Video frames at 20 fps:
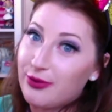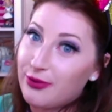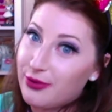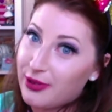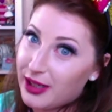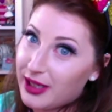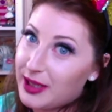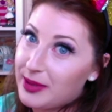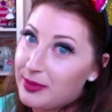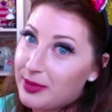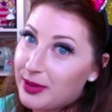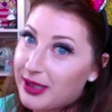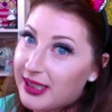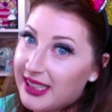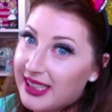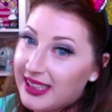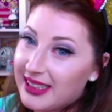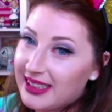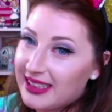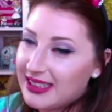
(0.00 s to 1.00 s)
very
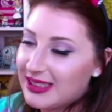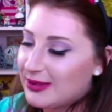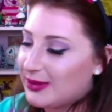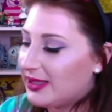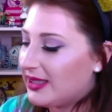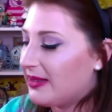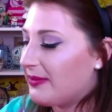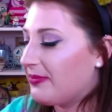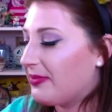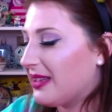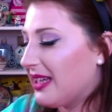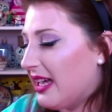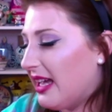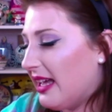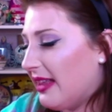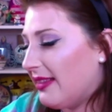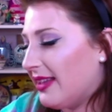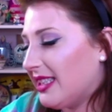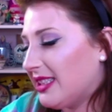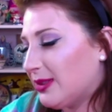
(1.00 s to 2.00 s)
pretty in this one.
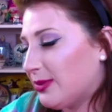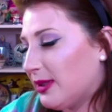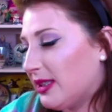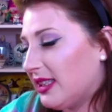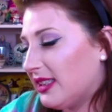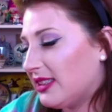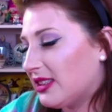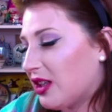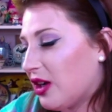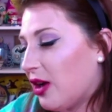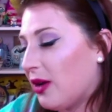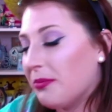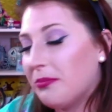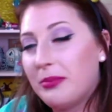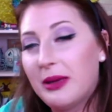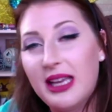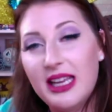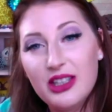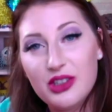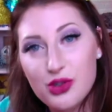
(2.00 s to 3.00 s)
This one is called
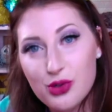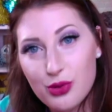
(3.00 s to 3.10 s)
Be